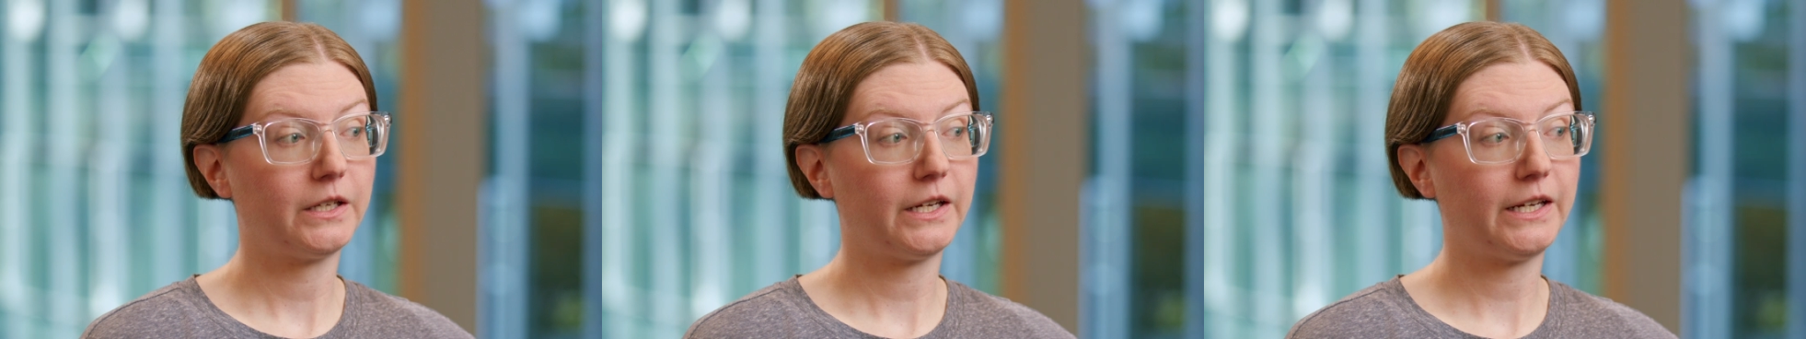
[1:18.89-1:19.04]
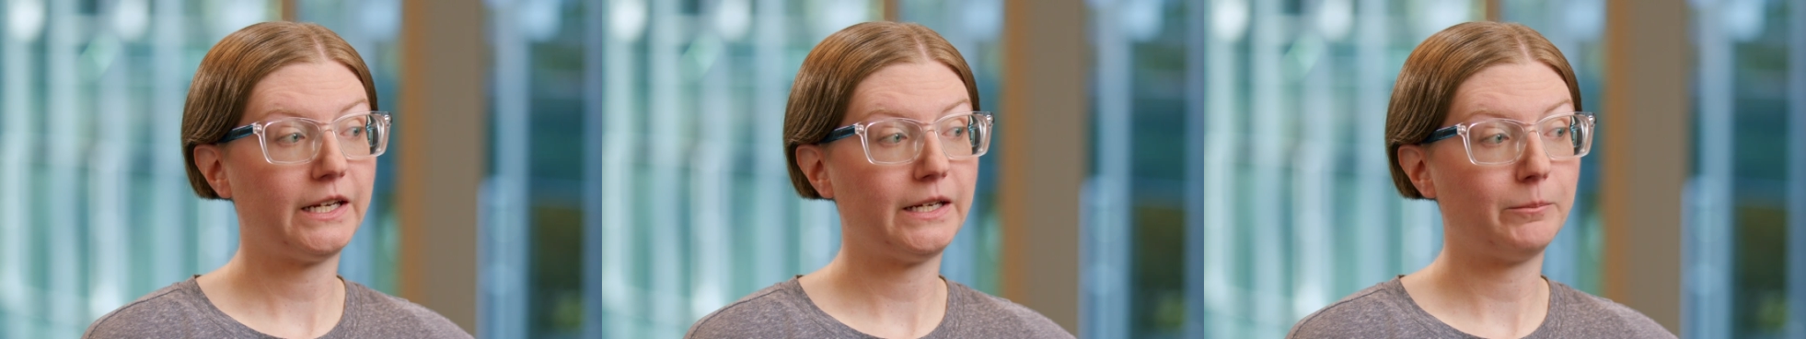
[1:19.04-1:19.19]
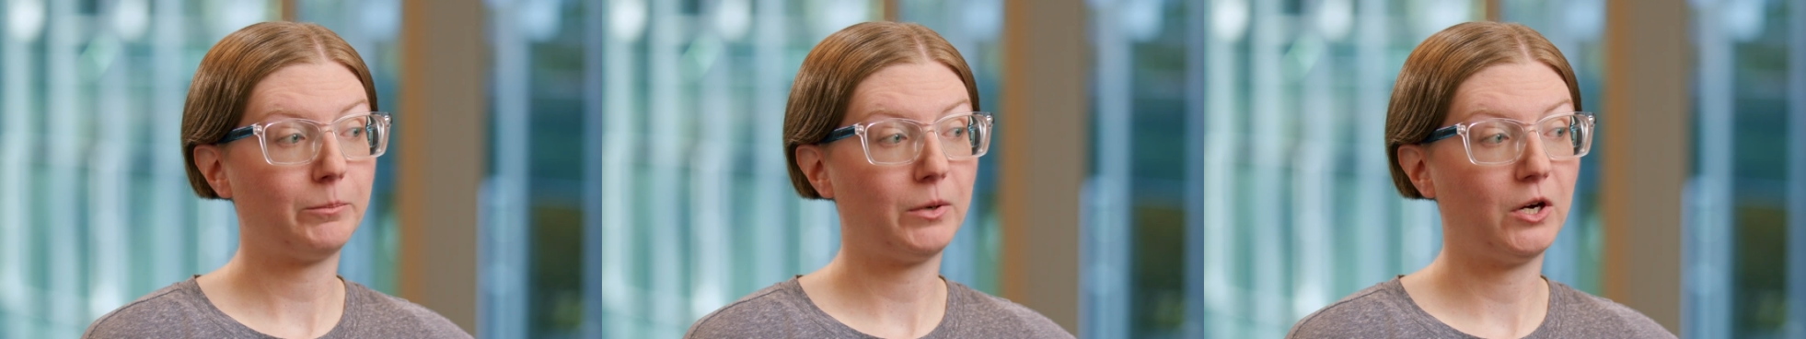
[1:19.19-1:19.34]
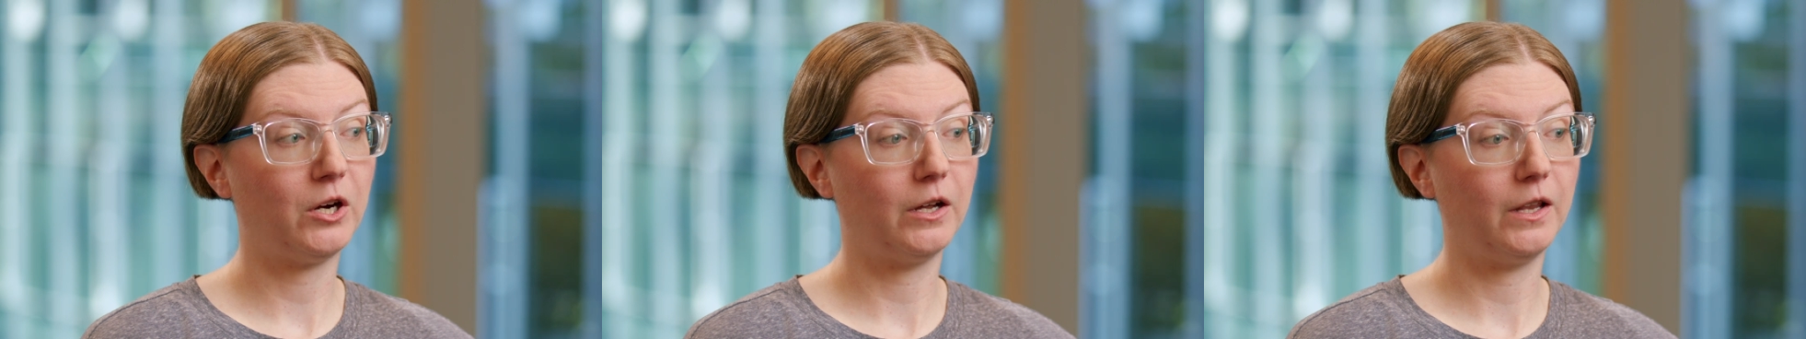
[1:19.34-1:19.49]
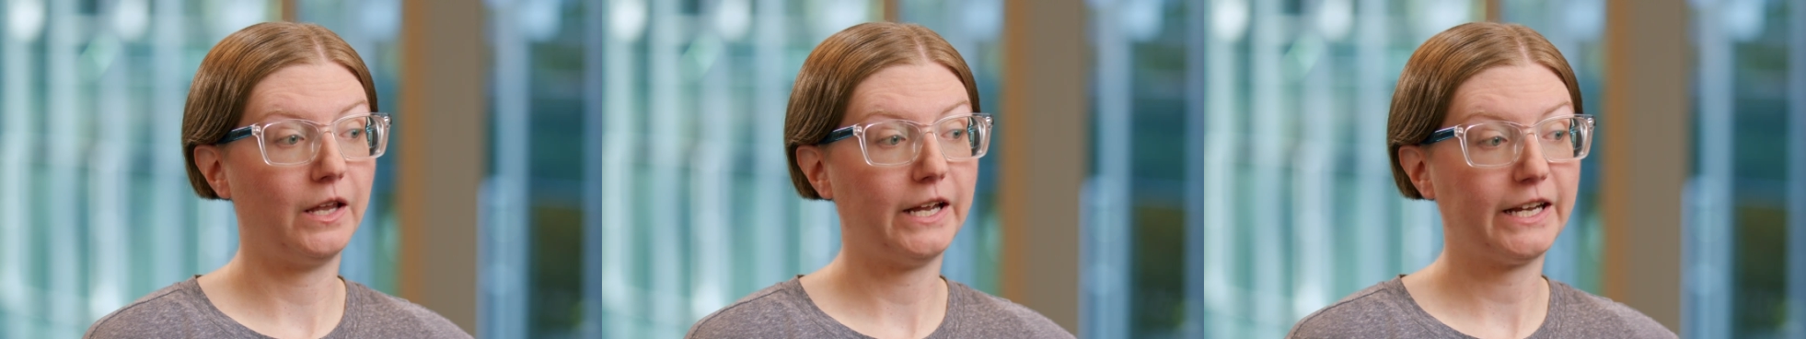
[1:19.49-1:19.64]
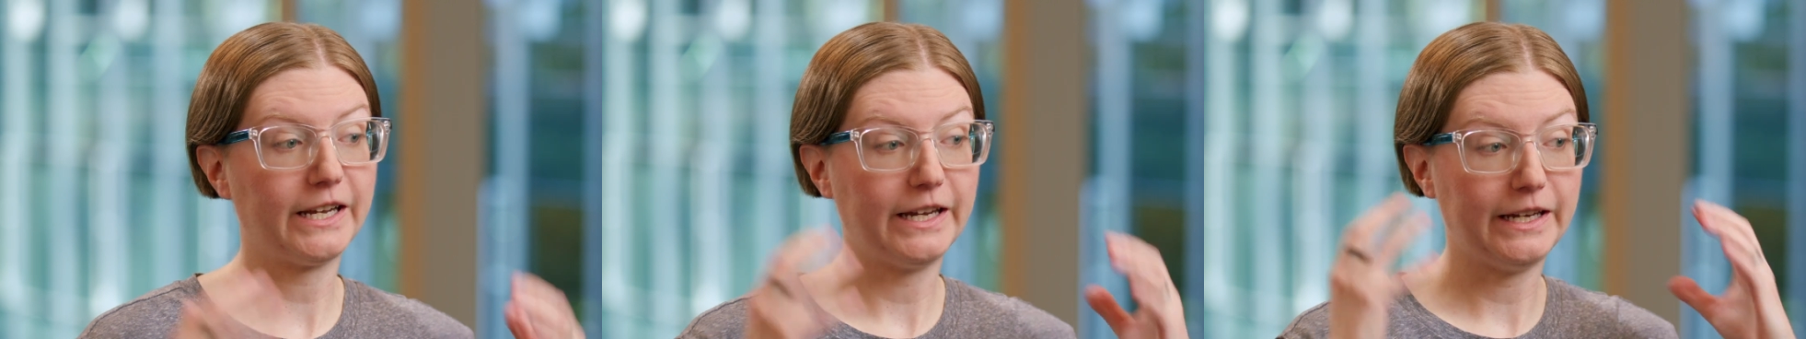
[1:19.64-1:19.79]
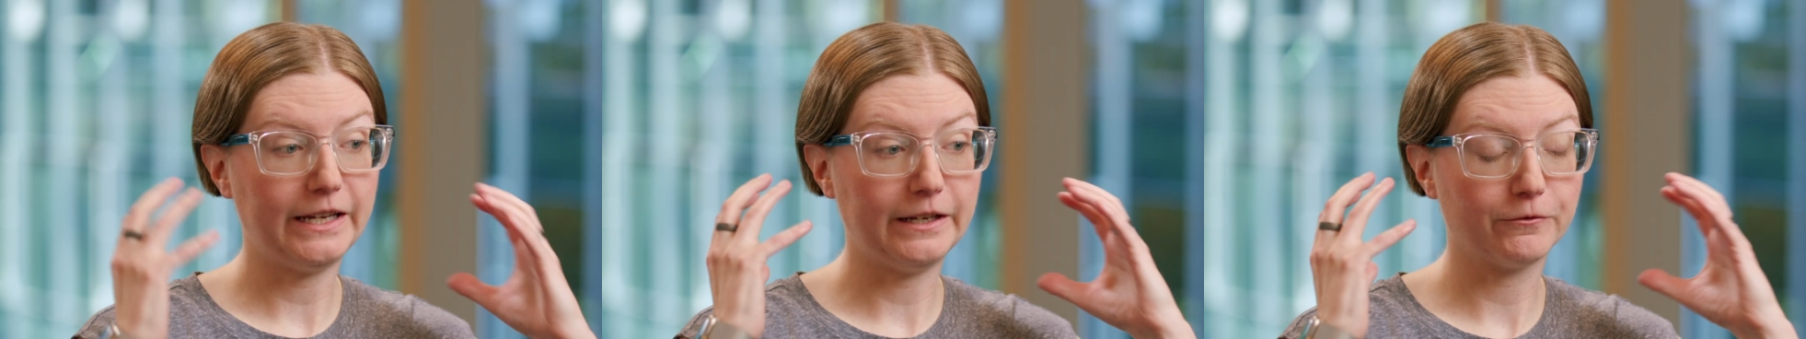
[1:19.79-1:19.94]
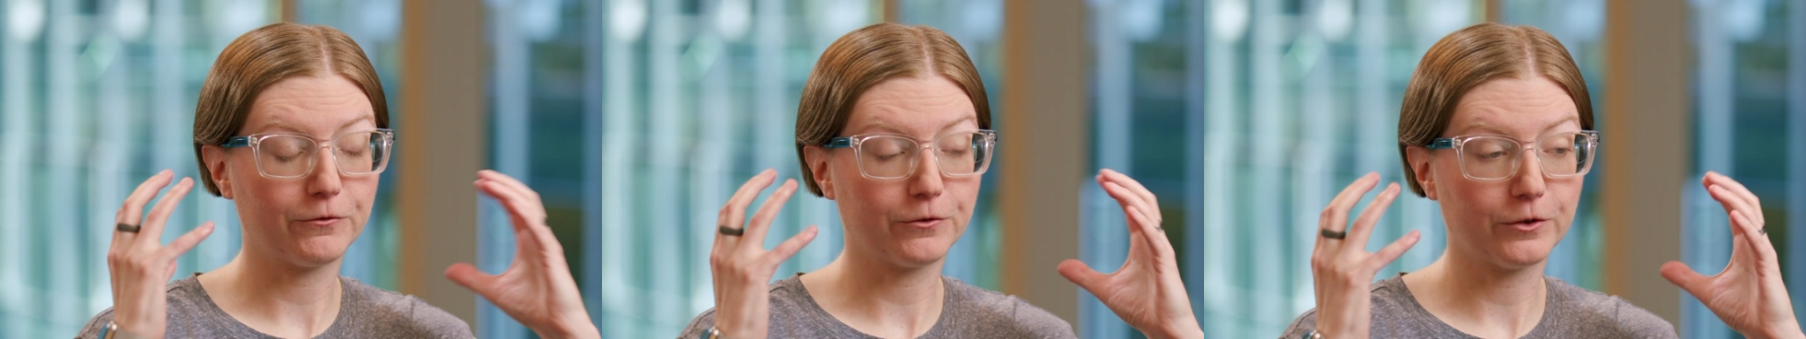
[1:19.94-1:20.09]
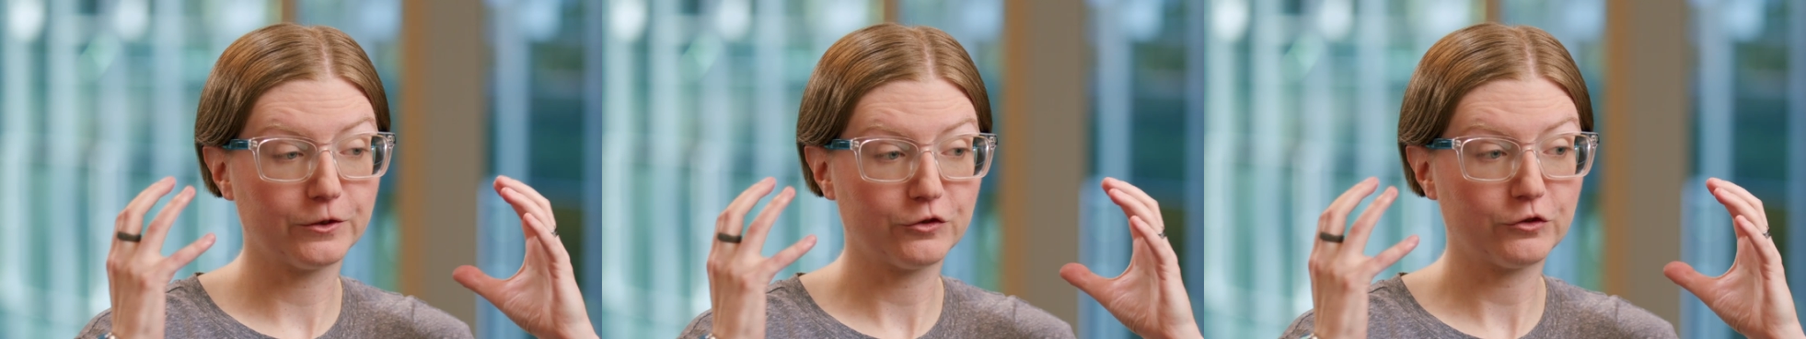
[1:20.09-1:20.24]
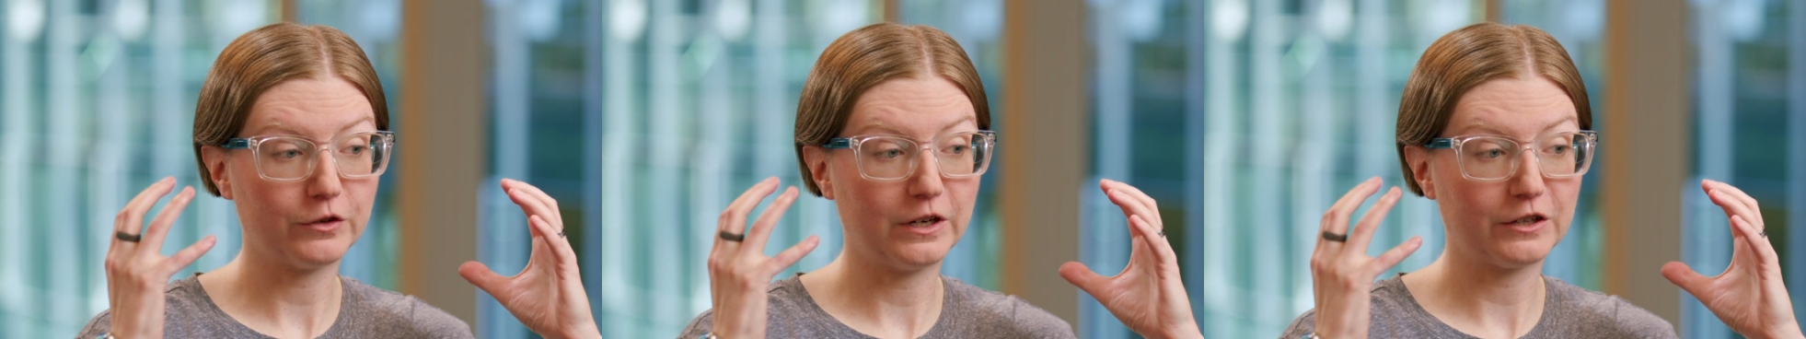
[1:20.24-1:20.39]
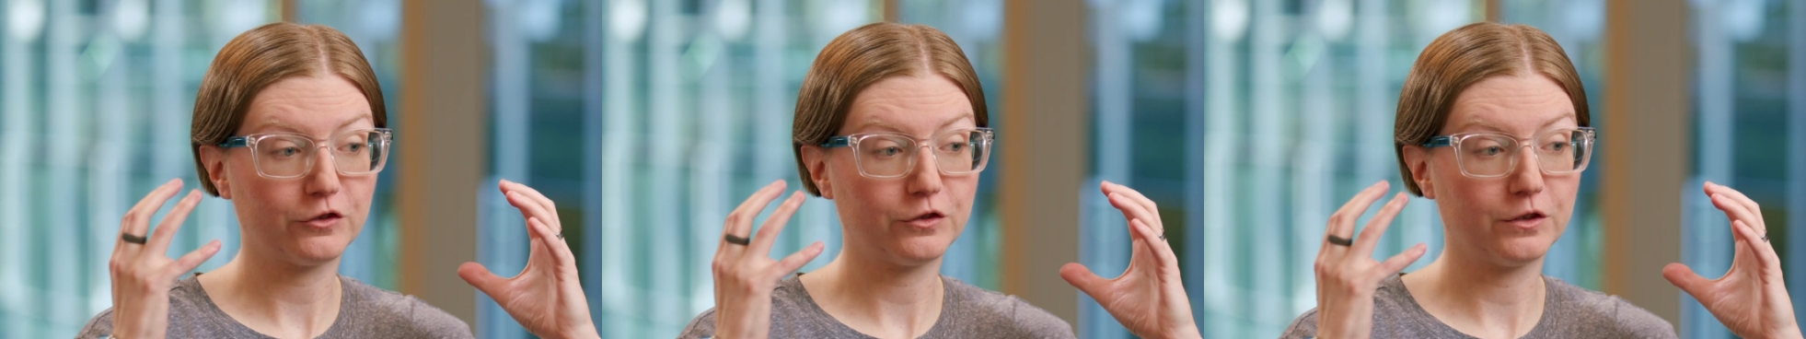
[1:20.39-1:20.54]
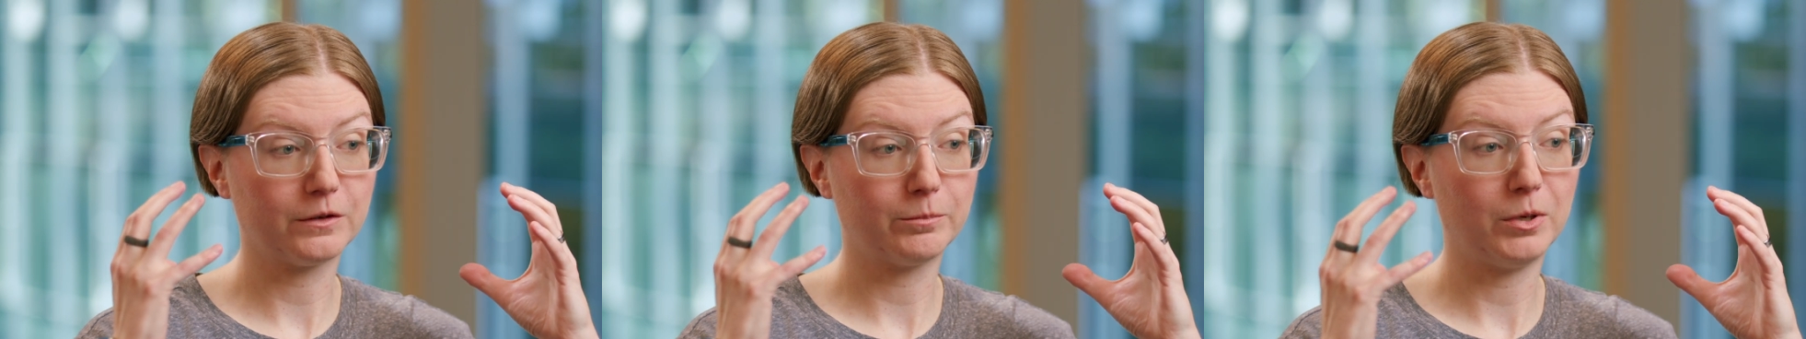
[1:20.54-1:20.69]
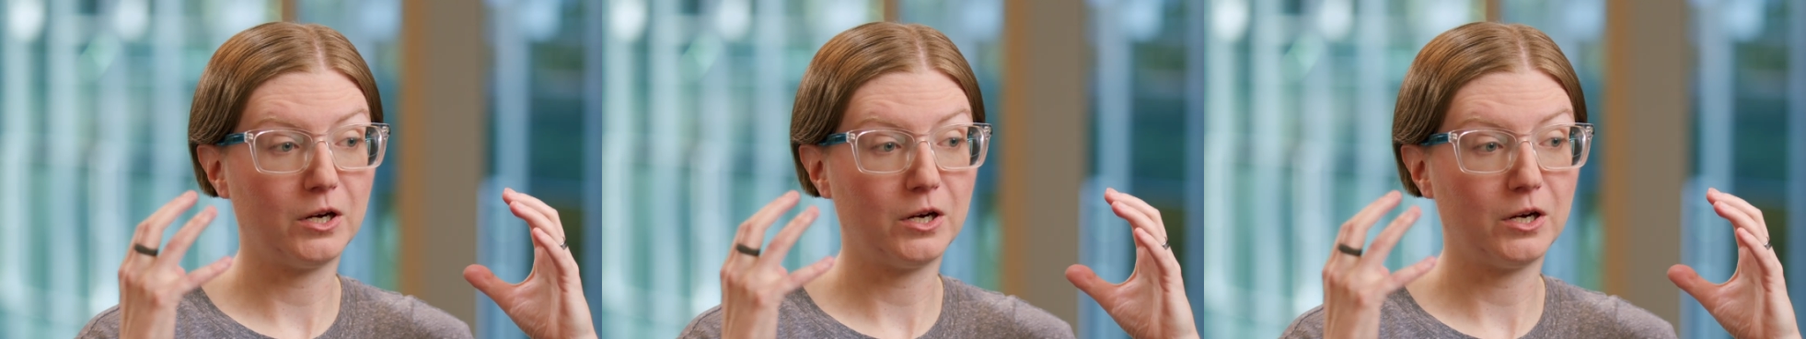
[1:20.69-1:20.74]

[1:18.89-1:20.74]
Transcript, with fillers: keep our like infrastructure